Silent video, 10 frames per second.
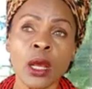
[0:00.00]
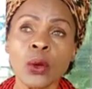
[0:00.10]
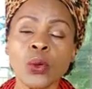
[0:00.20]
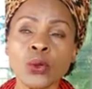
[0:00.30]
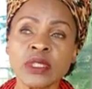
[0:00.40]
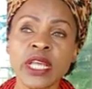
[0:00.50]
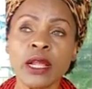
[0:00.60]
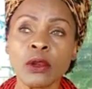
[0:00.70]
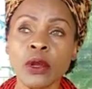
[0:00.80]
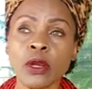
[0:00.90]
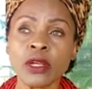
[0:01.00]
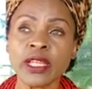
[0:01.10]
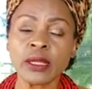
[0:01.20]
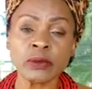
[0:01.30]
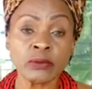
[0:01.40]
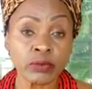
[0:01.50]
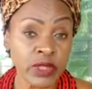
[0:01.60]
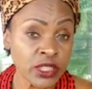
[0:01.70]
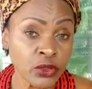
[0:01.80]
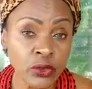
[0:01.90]
who tell her that
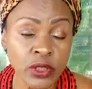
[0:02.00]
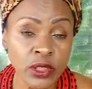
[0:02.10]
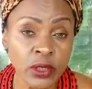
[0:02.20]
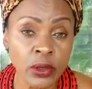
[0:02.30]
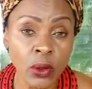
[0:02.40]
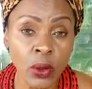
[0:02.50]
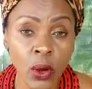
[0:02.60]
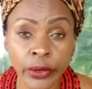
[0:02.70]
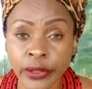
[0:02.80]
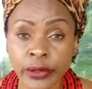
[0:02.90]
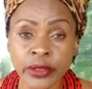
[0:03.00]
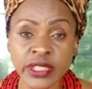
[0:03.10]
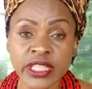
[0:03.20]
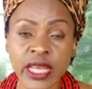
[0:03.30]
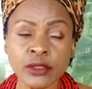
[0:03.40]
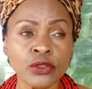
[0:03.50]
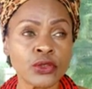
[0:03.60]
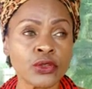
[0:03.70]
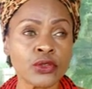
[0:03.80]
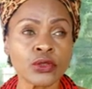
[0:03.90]
they shouldn't honor the
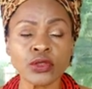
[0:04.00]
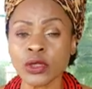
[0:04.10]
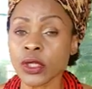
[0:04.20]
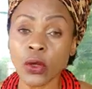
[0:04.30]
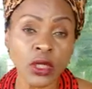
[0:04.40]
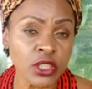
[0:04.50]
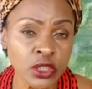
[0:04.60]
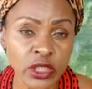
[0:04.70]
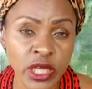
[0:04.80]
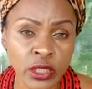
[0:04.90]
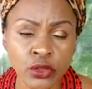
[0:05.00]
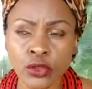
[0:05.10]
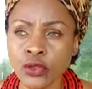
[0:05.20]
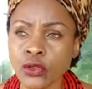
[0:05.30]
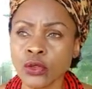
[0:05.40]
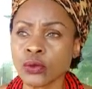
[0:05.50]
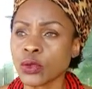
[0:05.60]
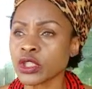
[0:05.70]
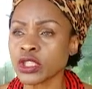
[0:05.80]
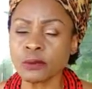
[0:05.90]
ancestors, acknowledge the ancestors,
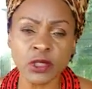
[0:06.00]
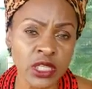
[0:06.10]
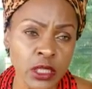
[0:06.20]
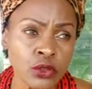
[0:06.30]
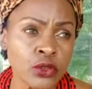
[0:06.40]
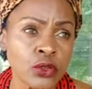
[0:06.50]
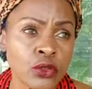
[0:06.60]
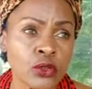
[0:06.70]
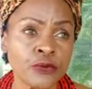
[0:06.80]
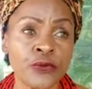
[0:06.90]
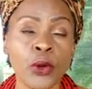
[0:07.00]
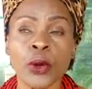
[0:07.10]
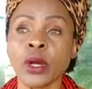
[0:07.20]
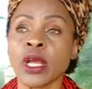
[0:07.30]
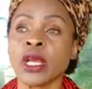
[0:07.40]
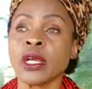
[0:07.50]
worship the ancestors, for